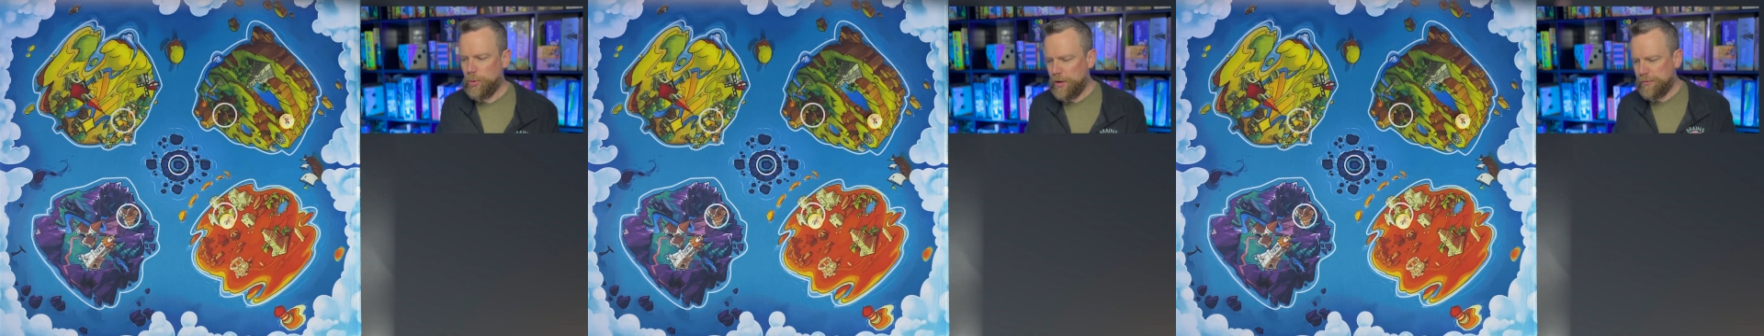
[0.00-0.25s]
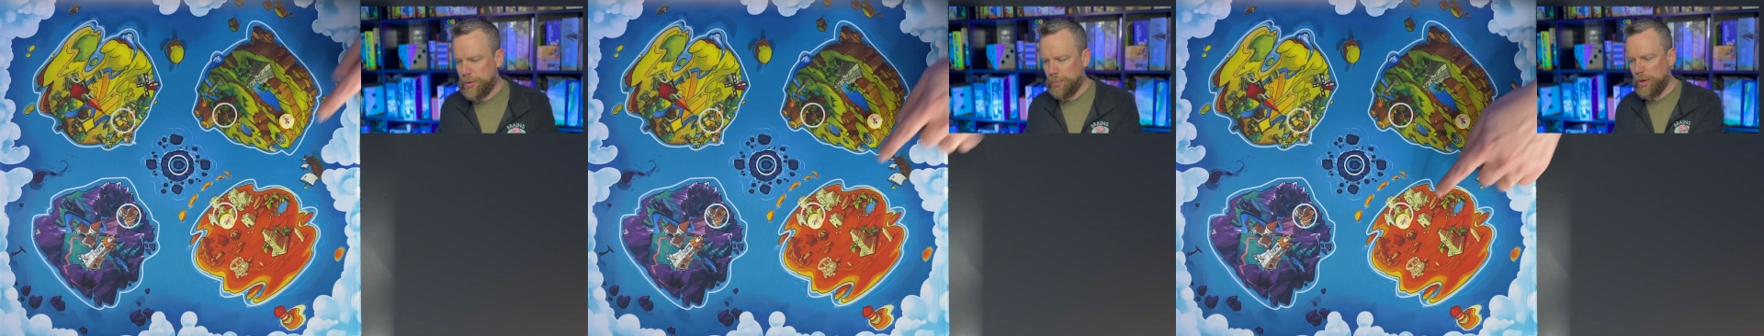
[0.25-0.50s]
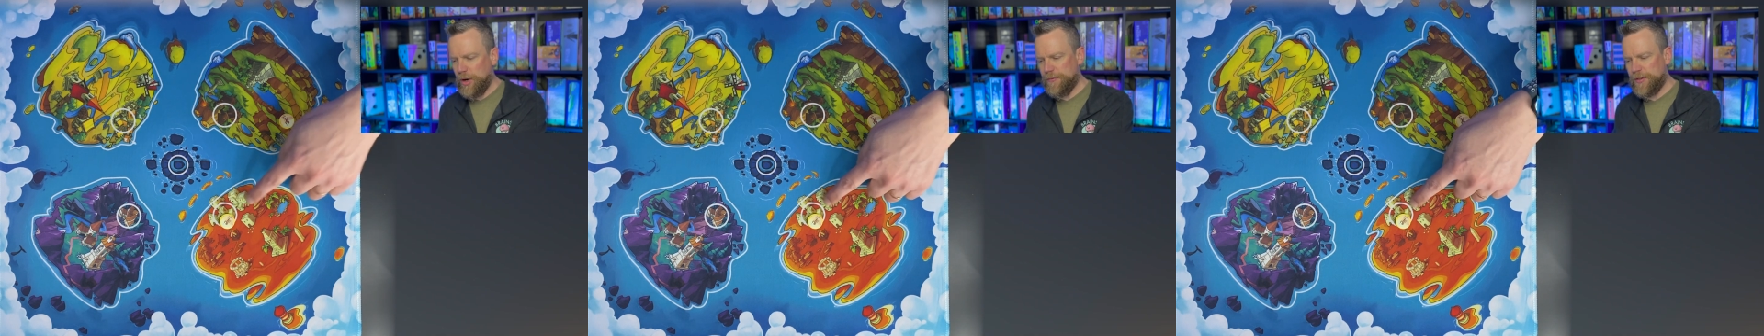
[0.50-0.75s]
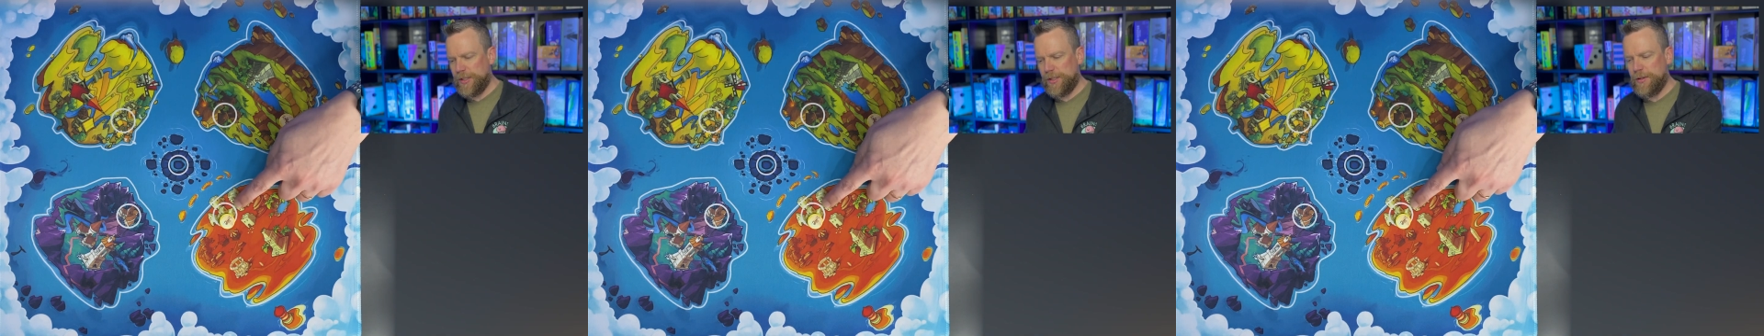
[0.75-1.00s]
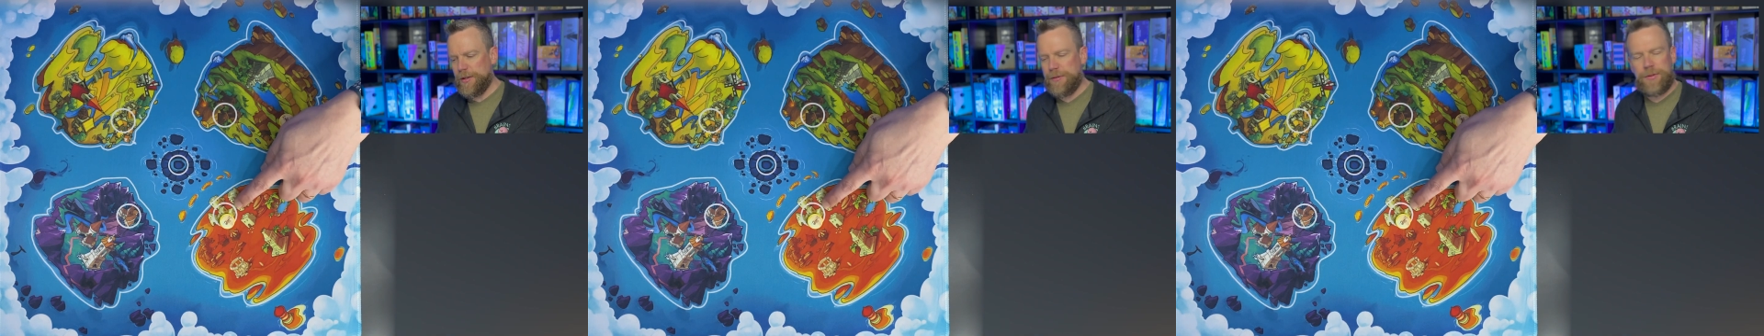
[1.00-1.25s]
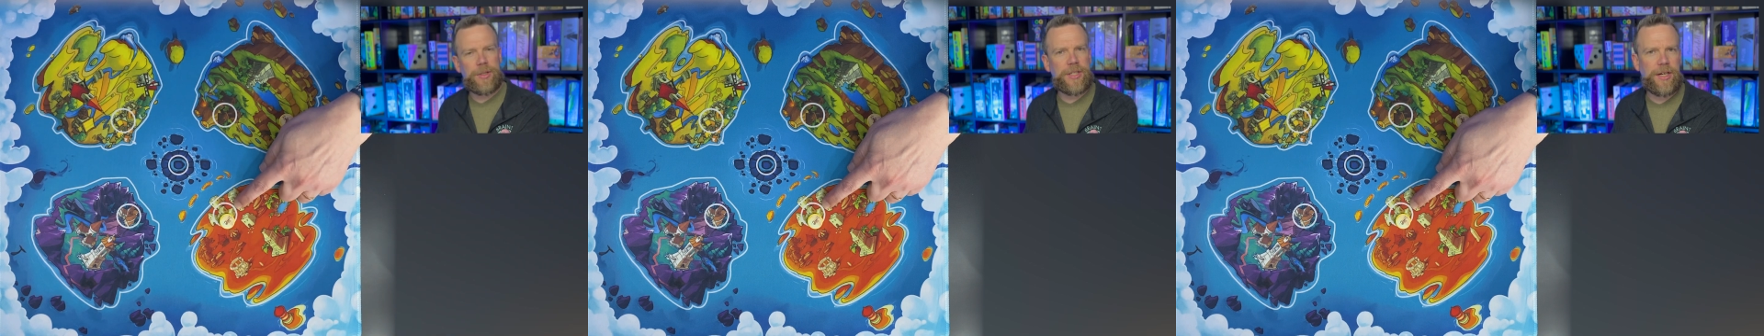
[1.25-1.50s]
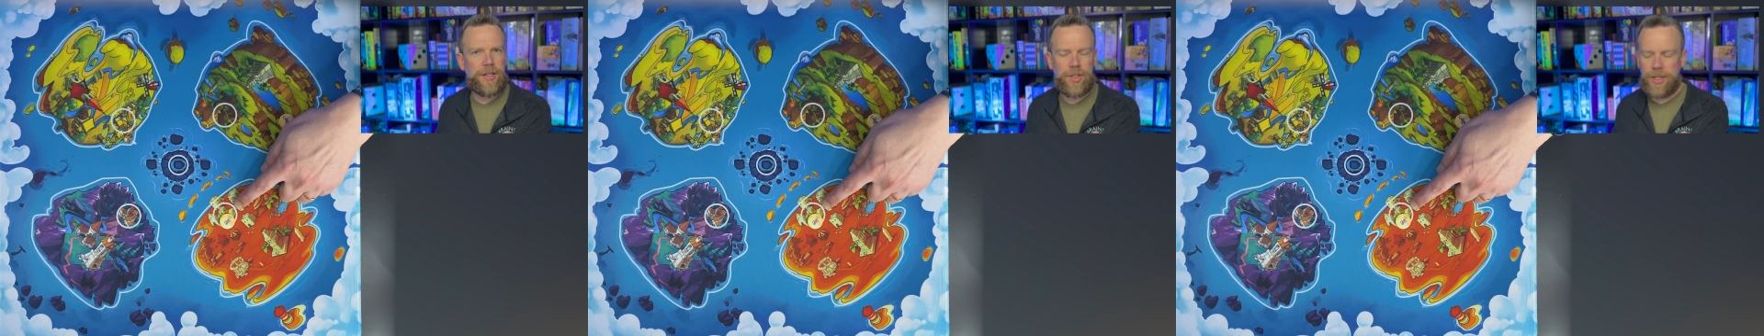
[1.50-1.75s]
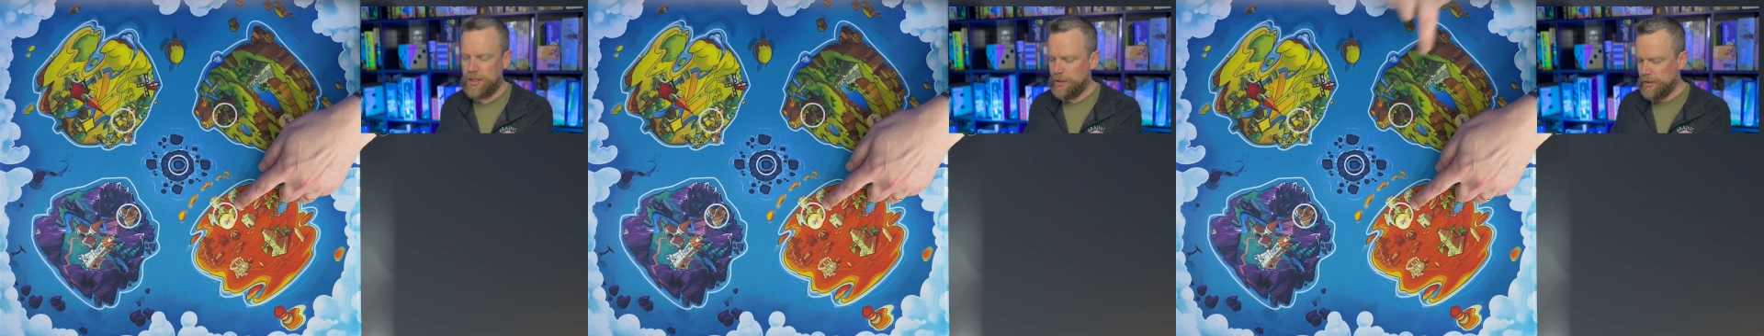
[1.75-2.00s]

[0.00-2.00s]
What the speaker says: one of your profits so that they're touching